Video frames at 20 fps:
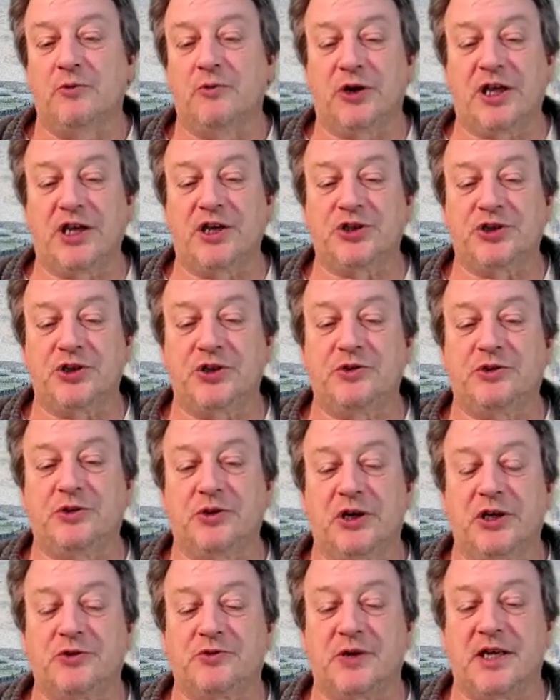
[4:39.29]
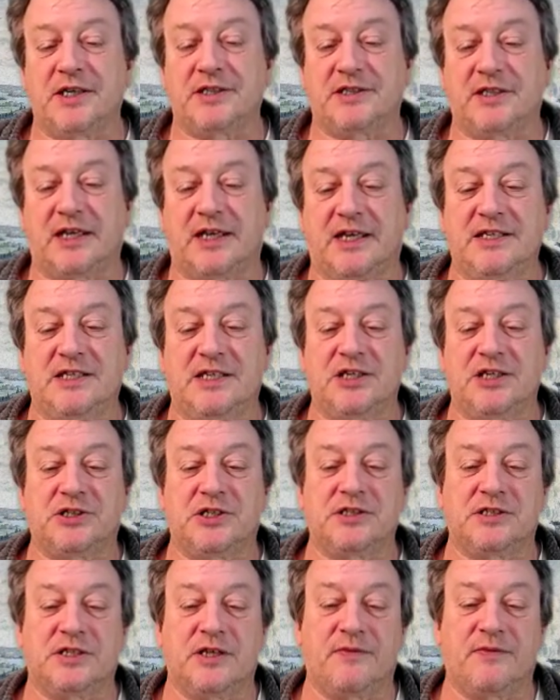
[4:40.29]
were issued to address the
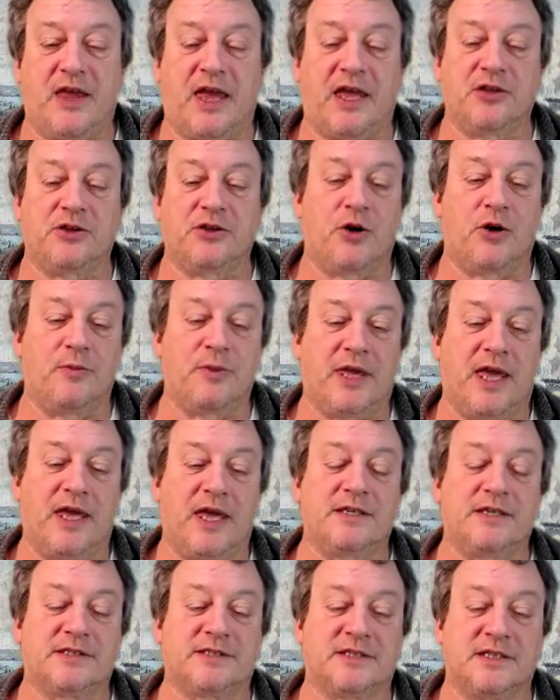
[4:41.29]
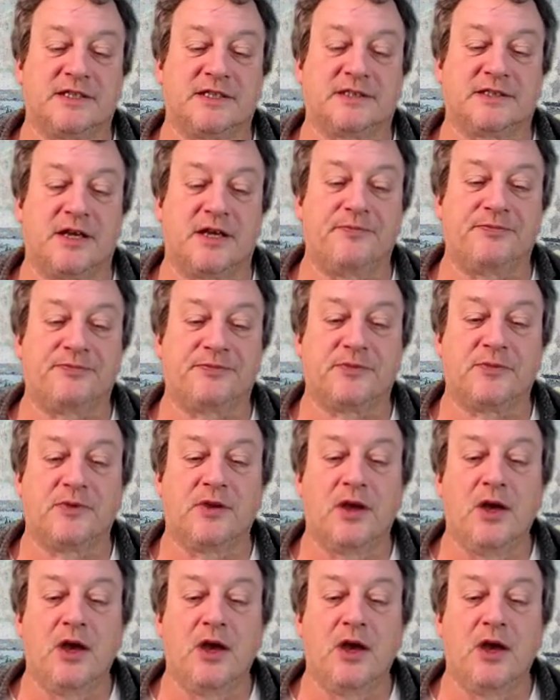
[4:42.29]
conditions of the encomienda system.